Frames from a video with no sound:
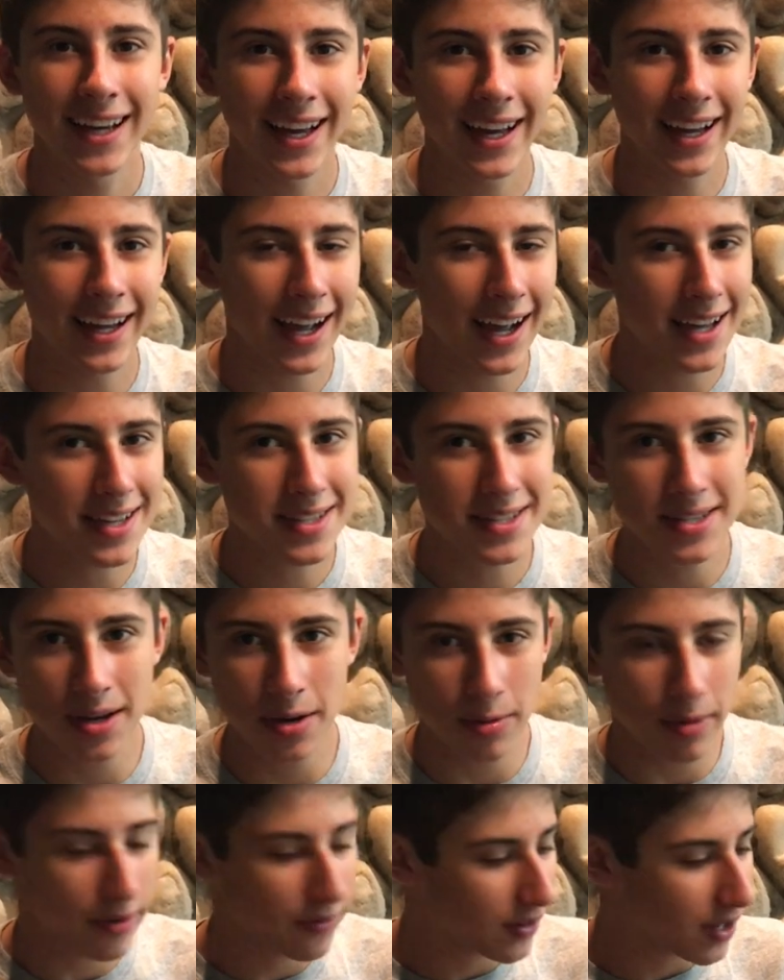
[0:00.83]
Hey guys,
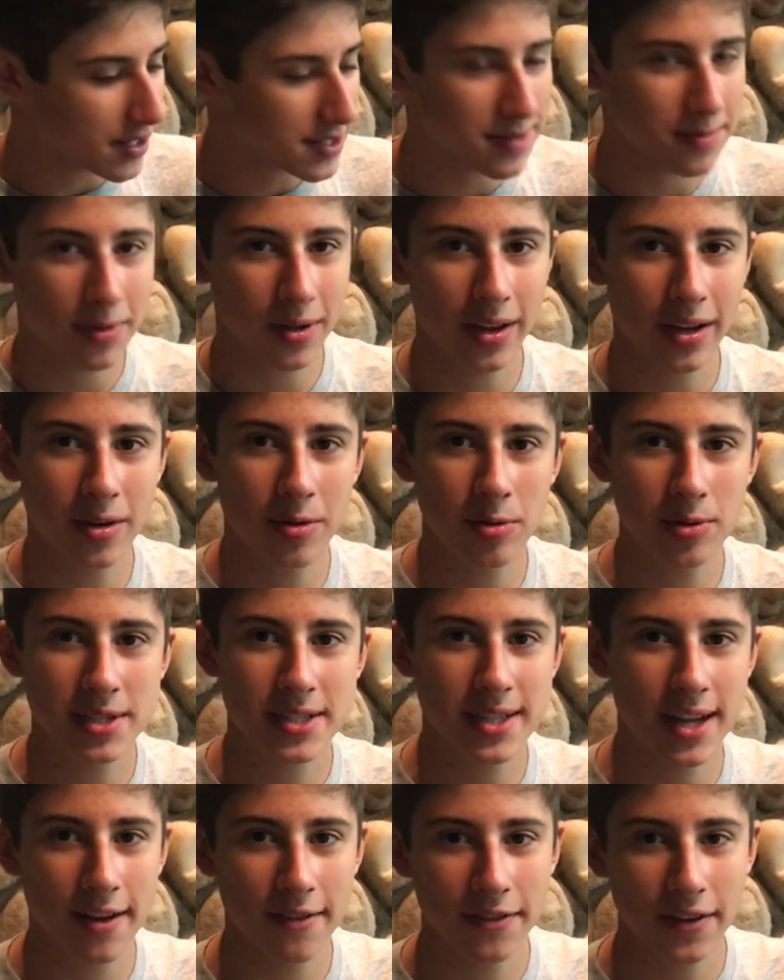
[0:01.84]
so we've got some really cool
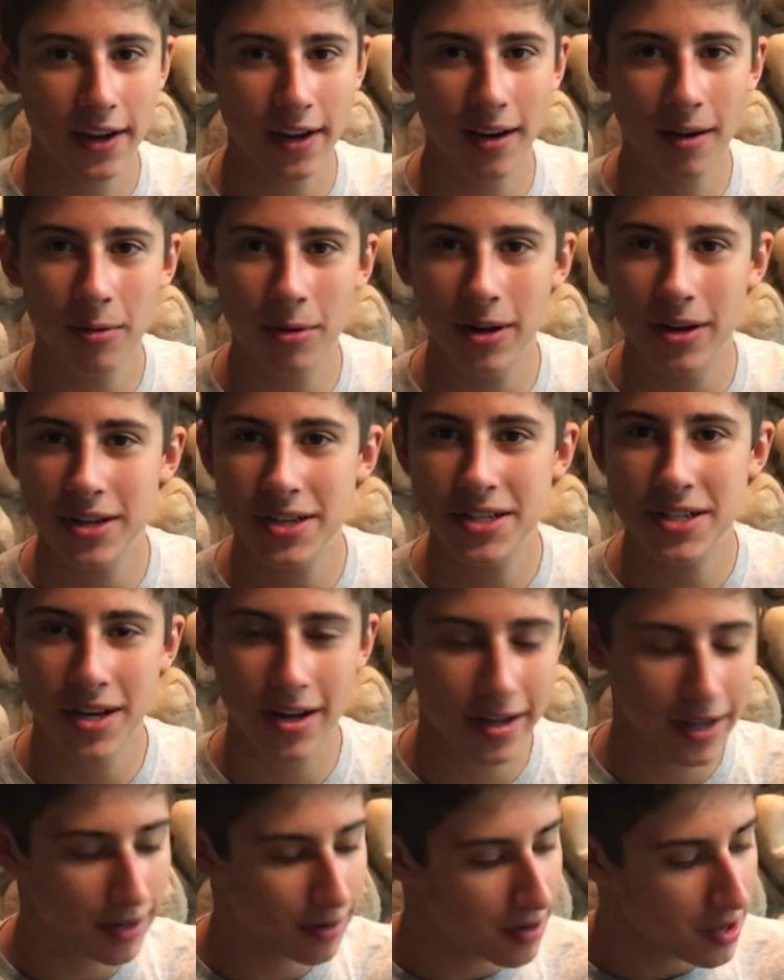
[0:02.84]
stuff here I wanted to
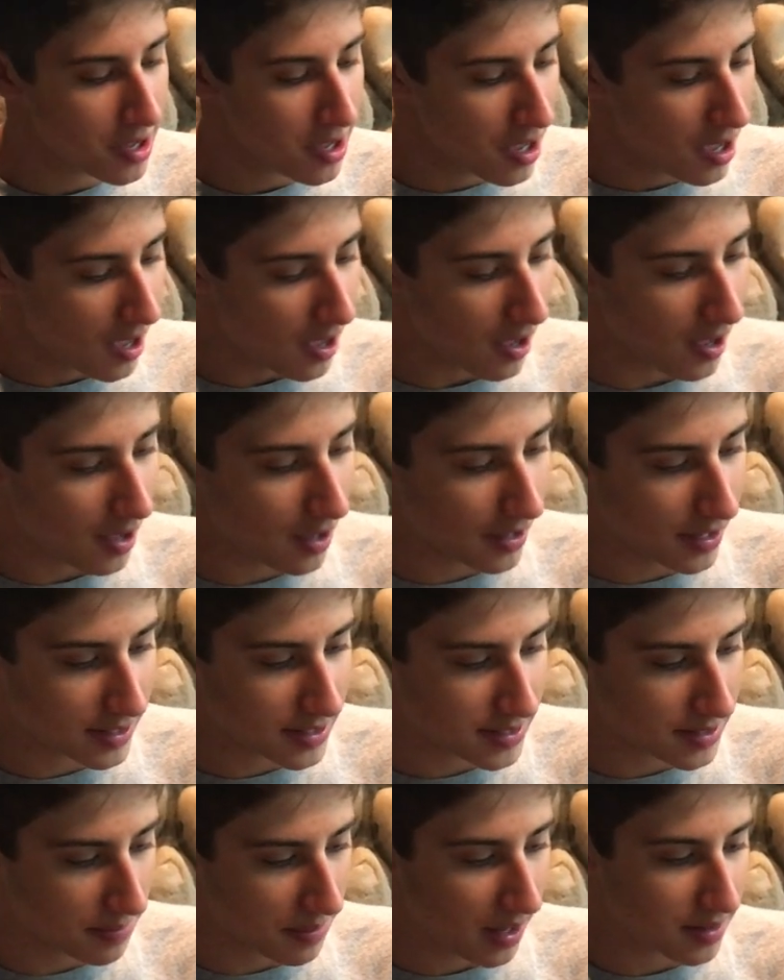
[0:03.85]
show you. Uh,
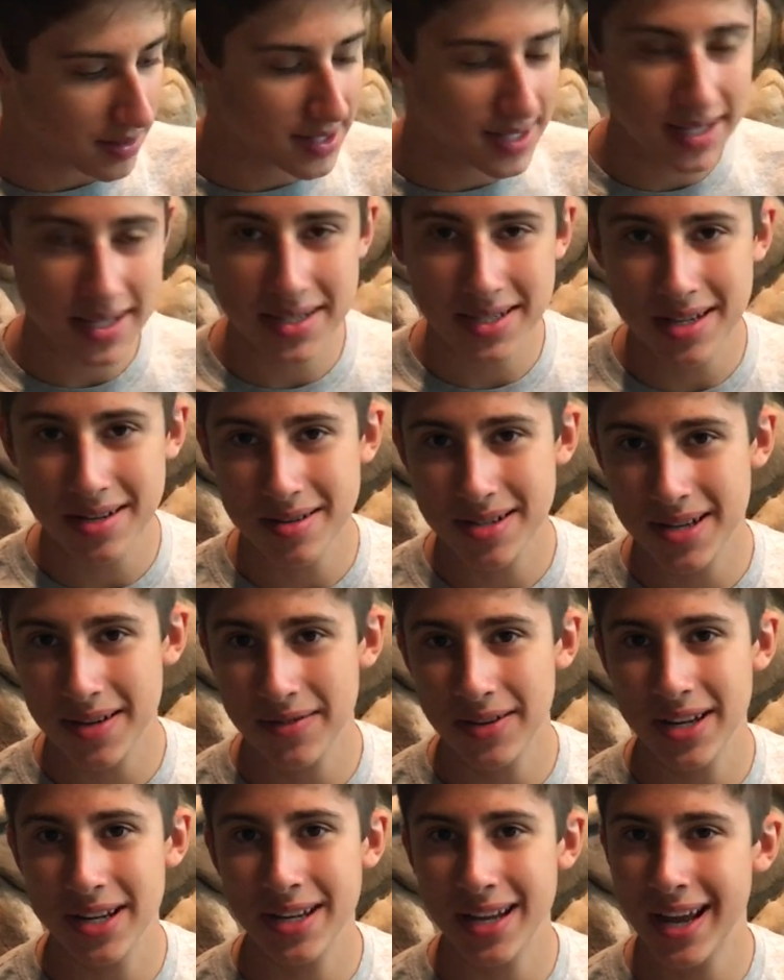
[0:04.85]
it's about sixty or
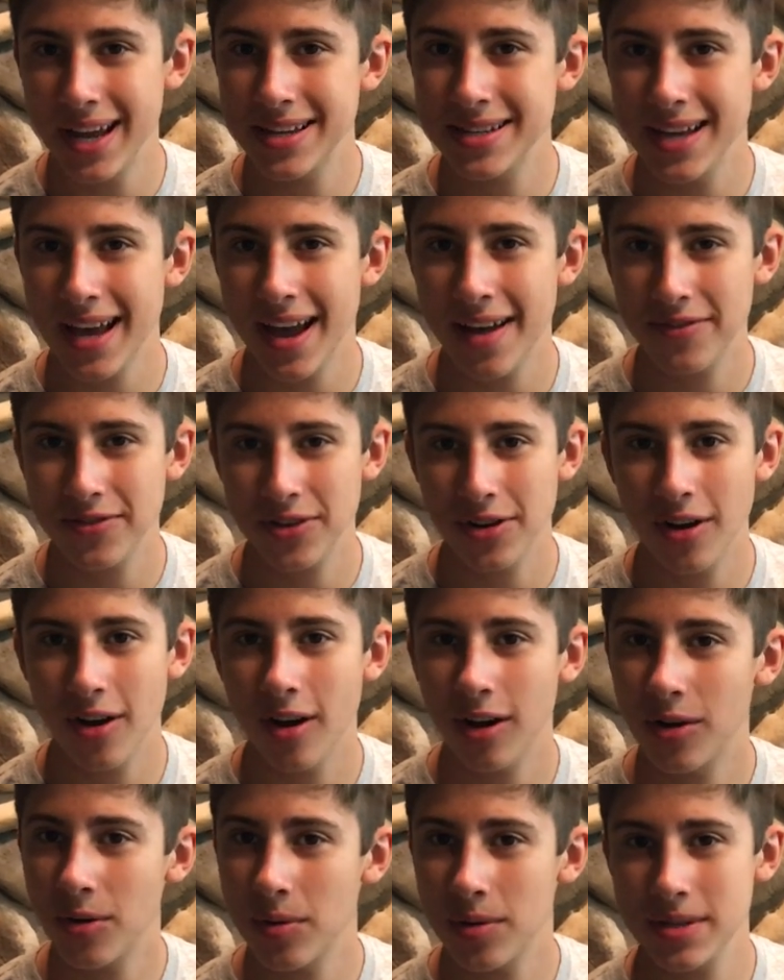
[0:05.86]
seventy days after
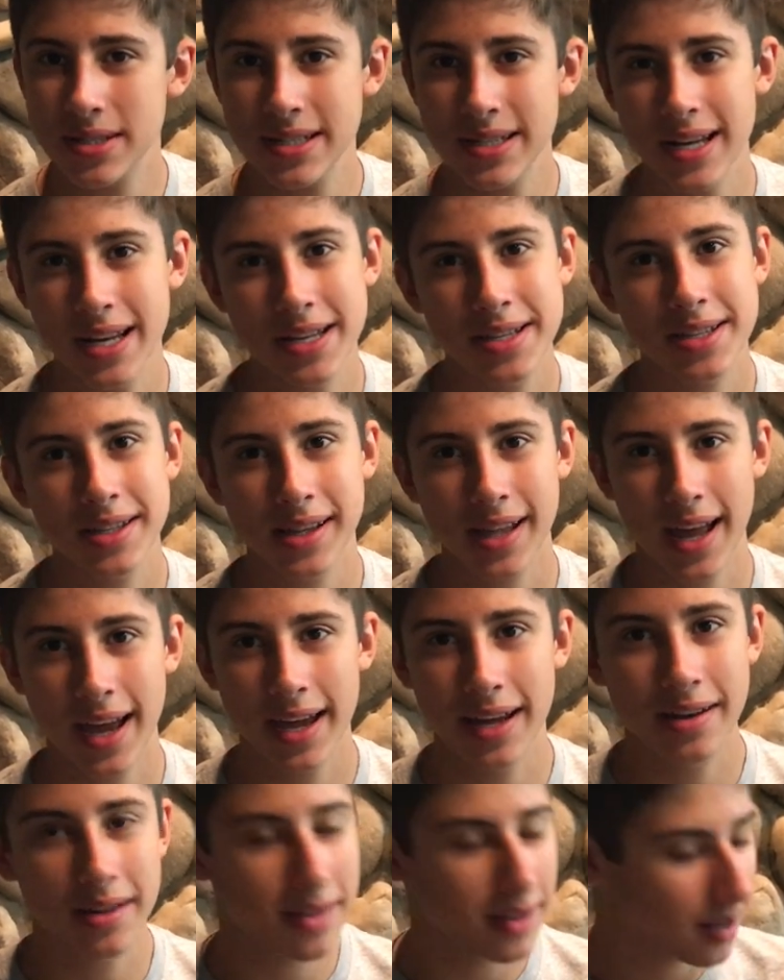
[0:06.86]
our corn snakes
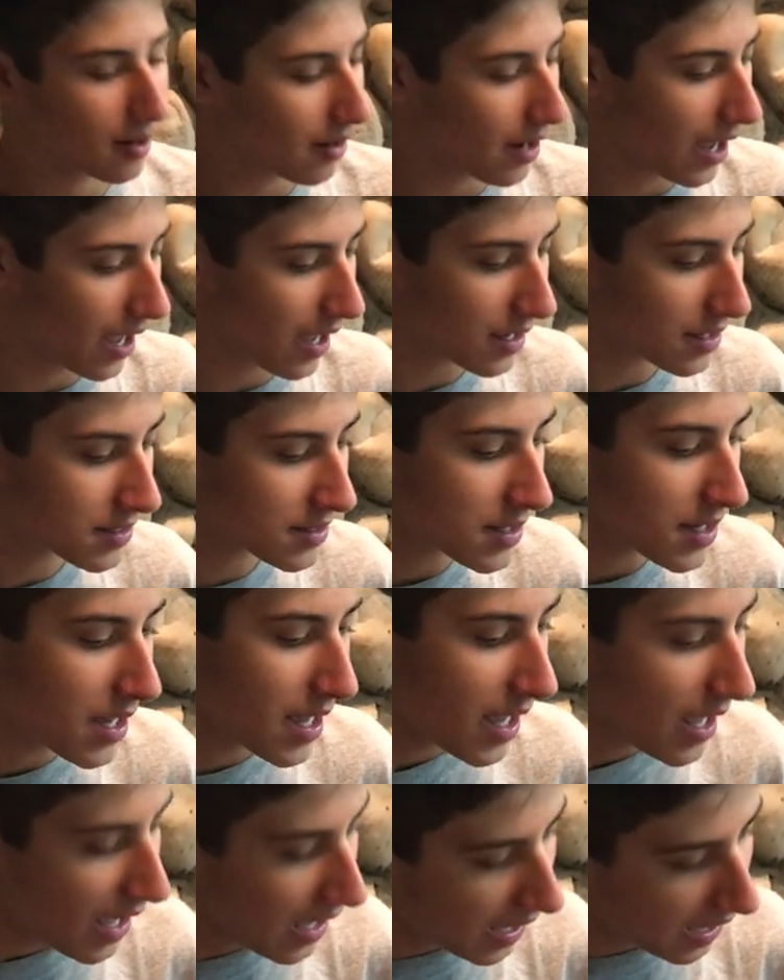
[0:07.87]
laid their eggs,
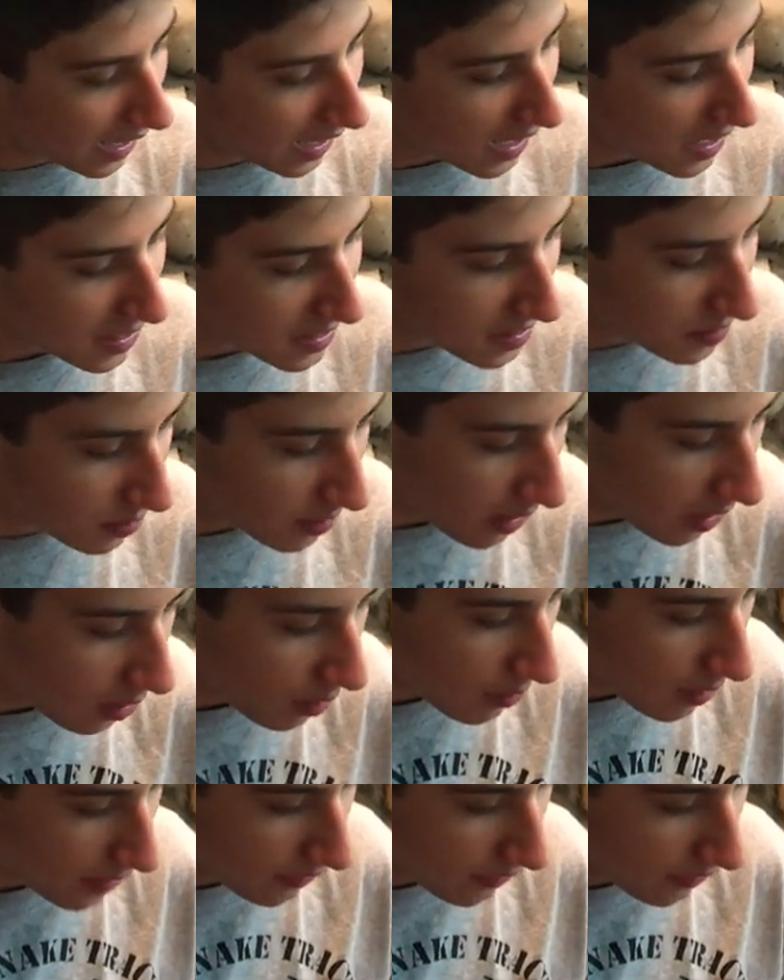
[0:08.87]
and well,